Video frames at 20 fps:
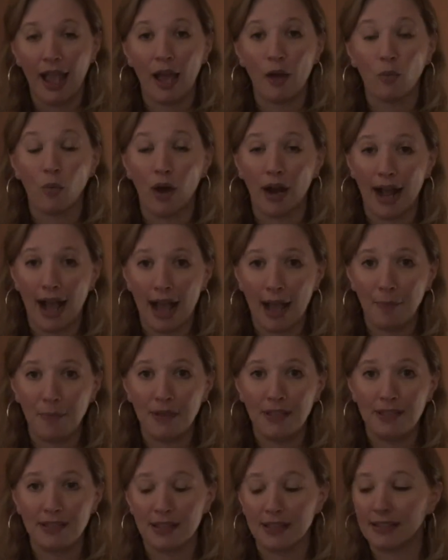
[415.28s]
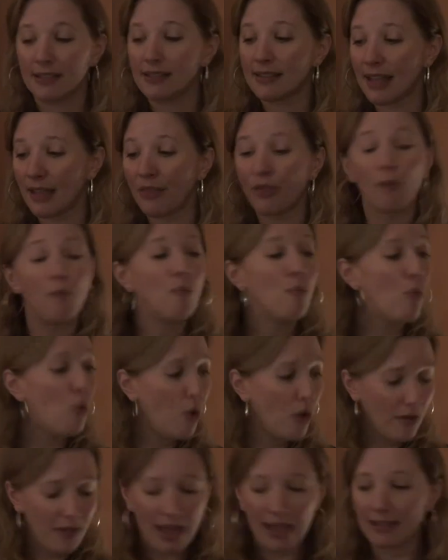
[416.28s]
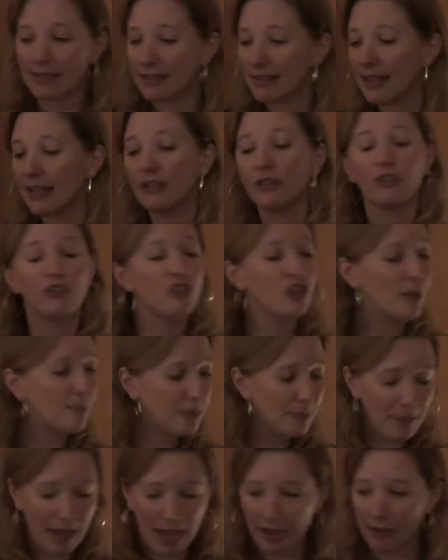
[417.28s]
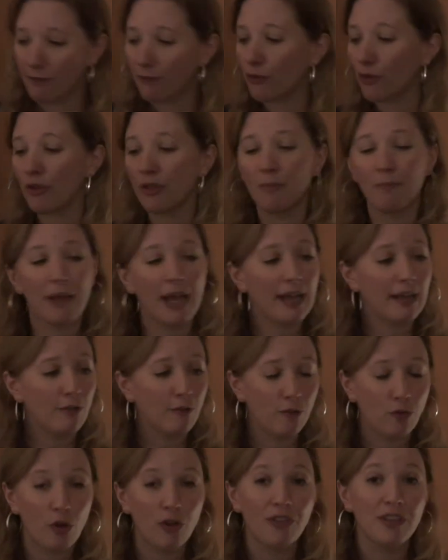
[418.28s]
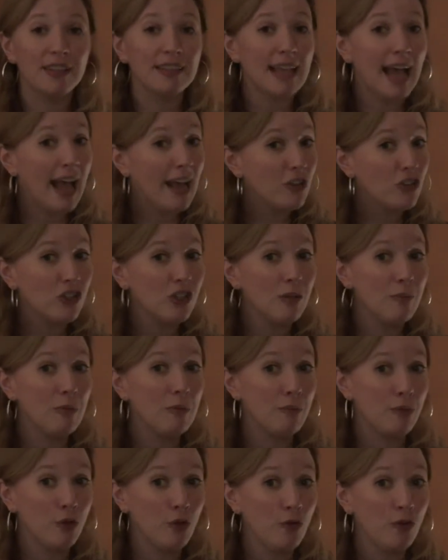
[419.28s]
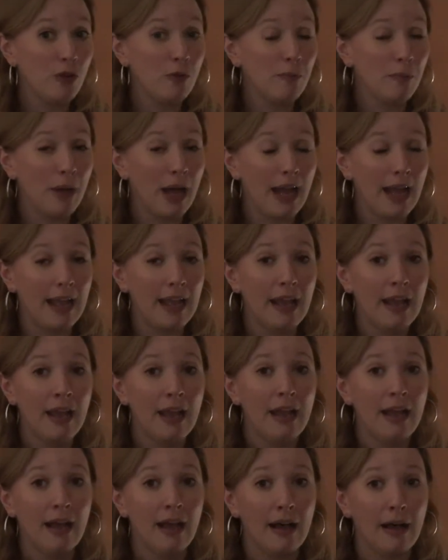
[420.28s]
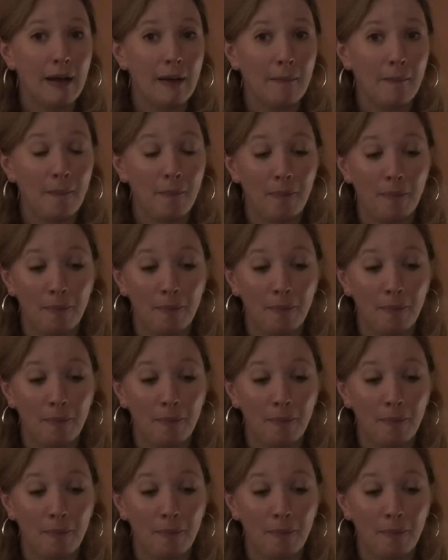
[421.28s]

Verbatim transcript: And what happens is, is that the more that signal jumps back and forth and back and forth, it's actually been proven by um,